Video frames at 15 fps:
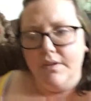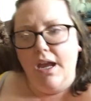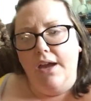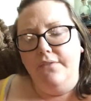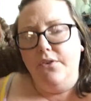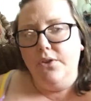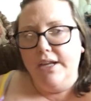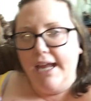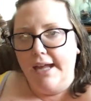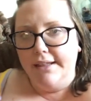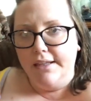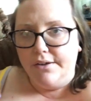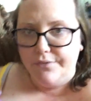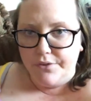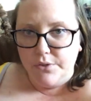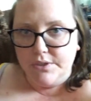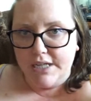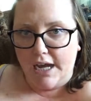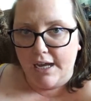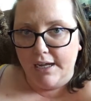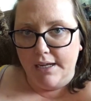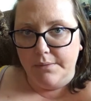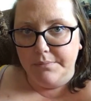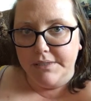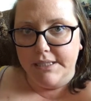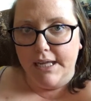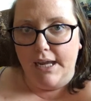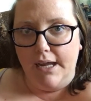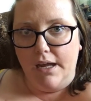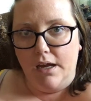I've only had that a few times.
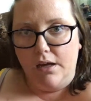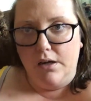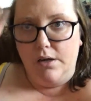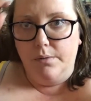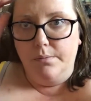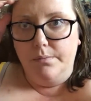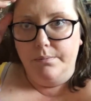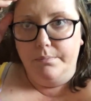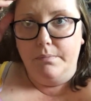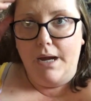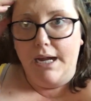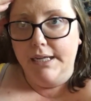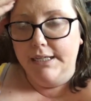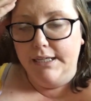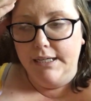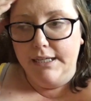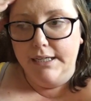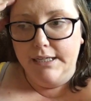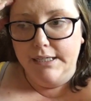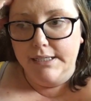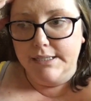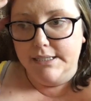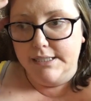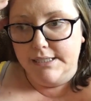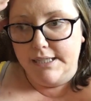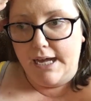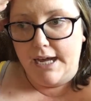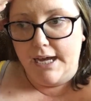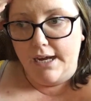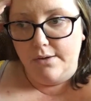My key is
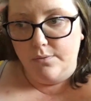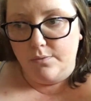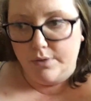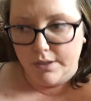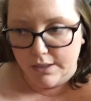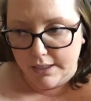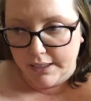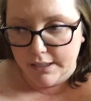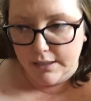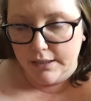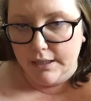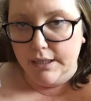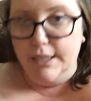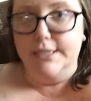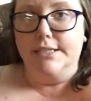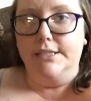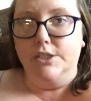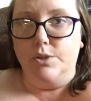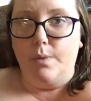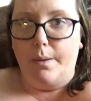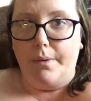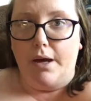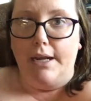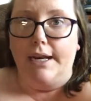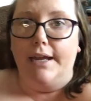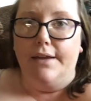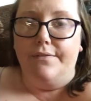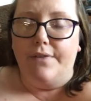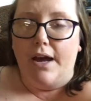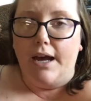that I really listen to my body.
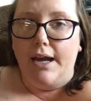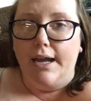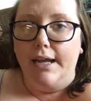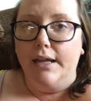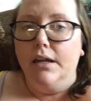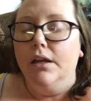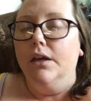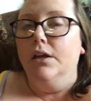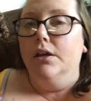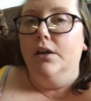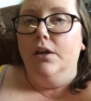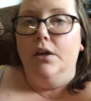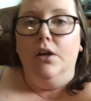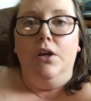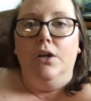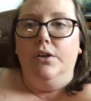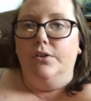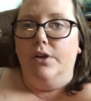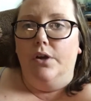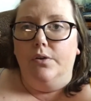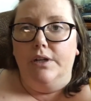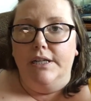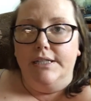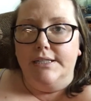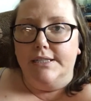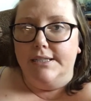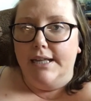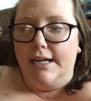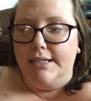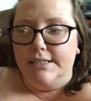If I notice
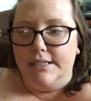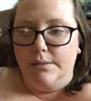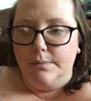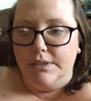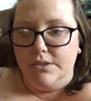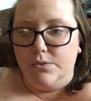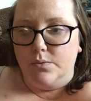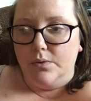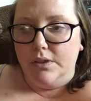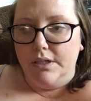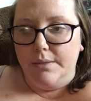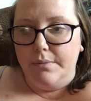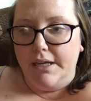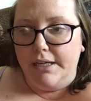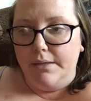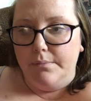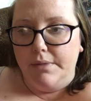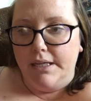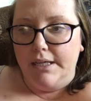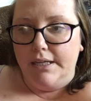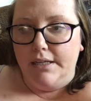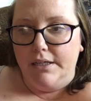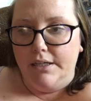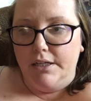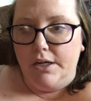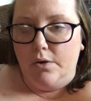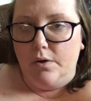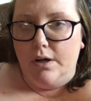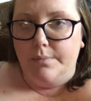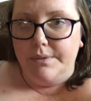that something's really making me, you
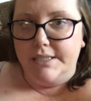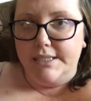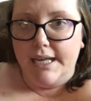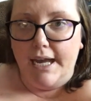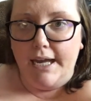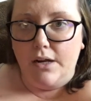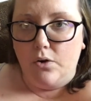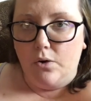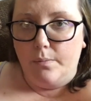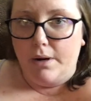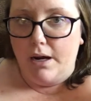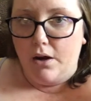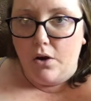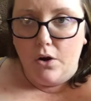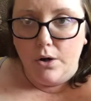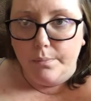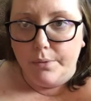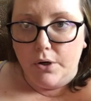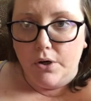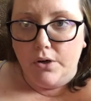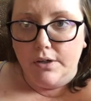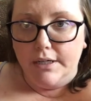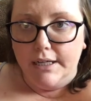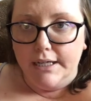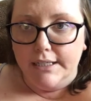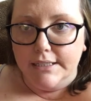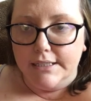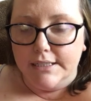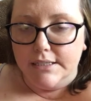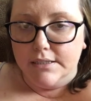know, upset, or my heartburn
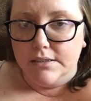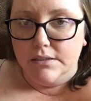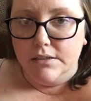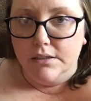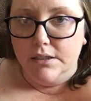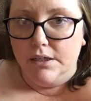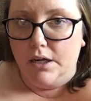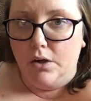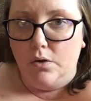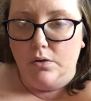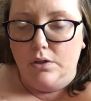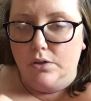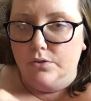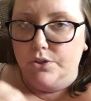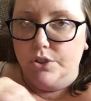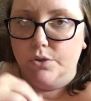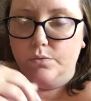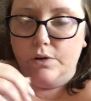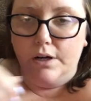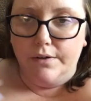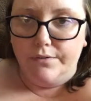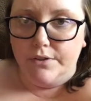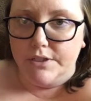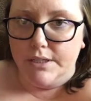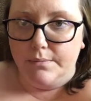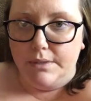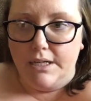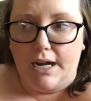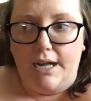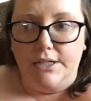gets, you know, a little too rough or
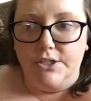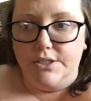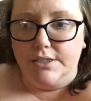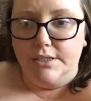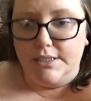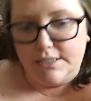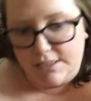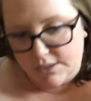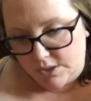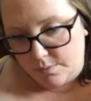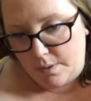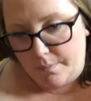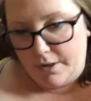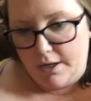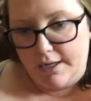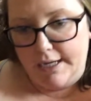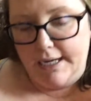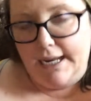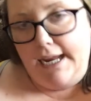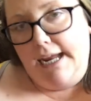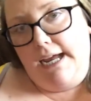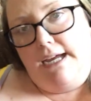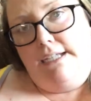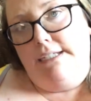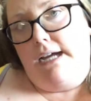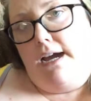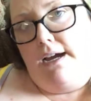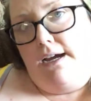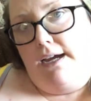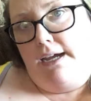something, I just listen to my body and
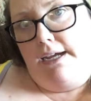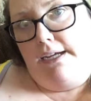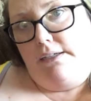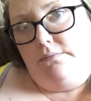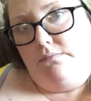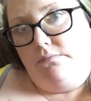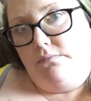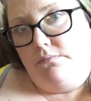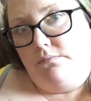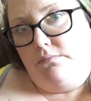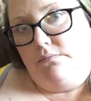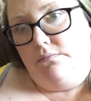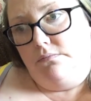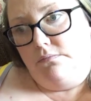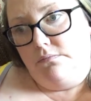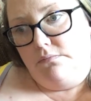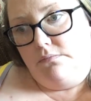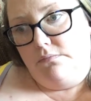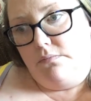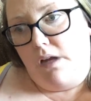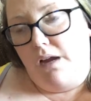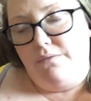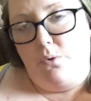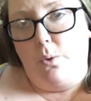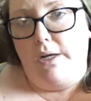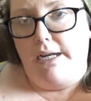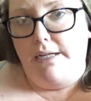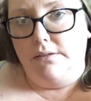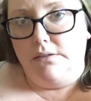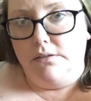I
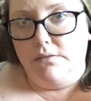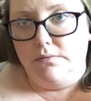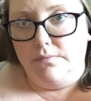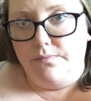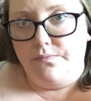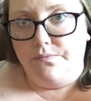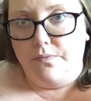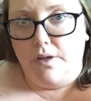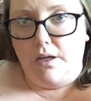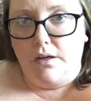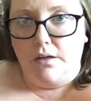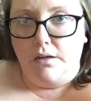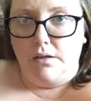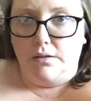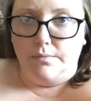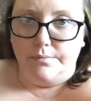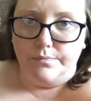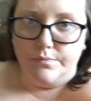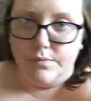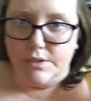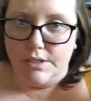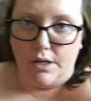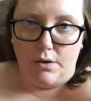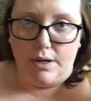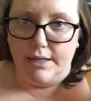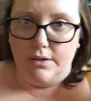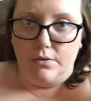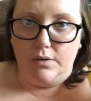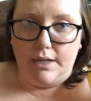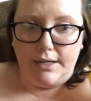avoid it. So I
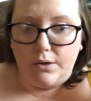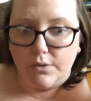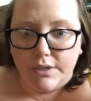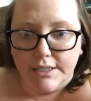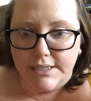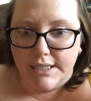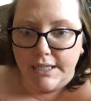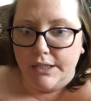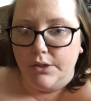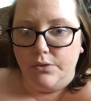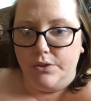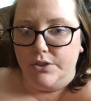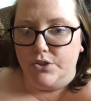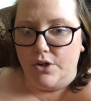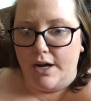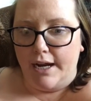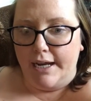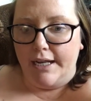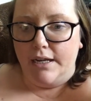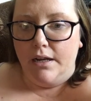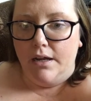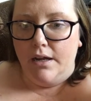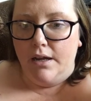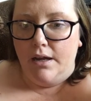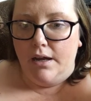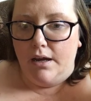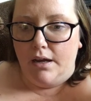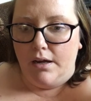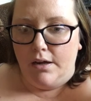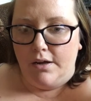don't continue to try it.
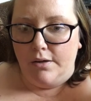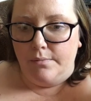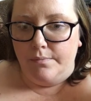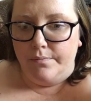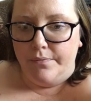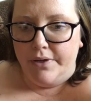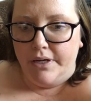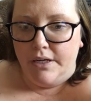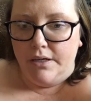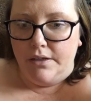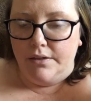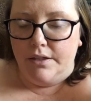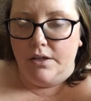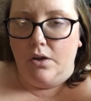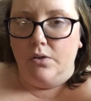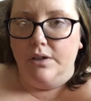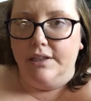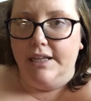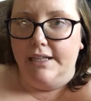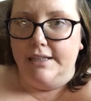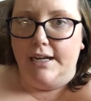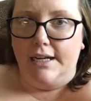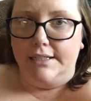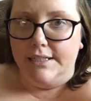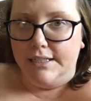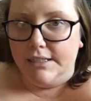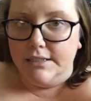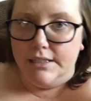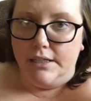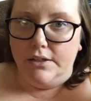The only thing that I did
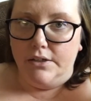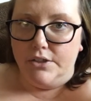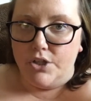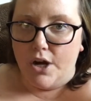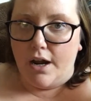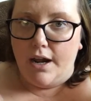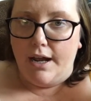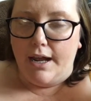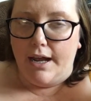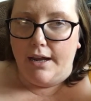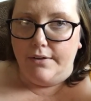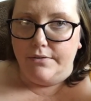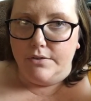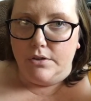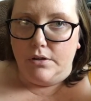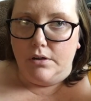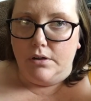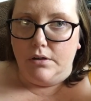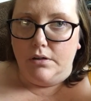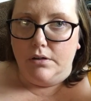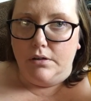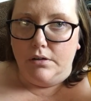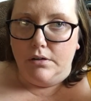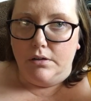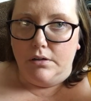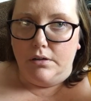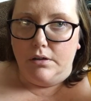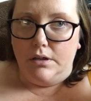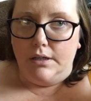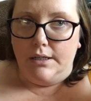continue to try after
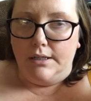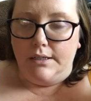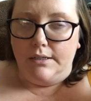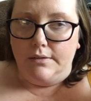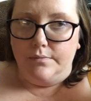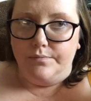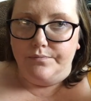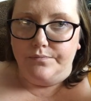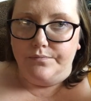a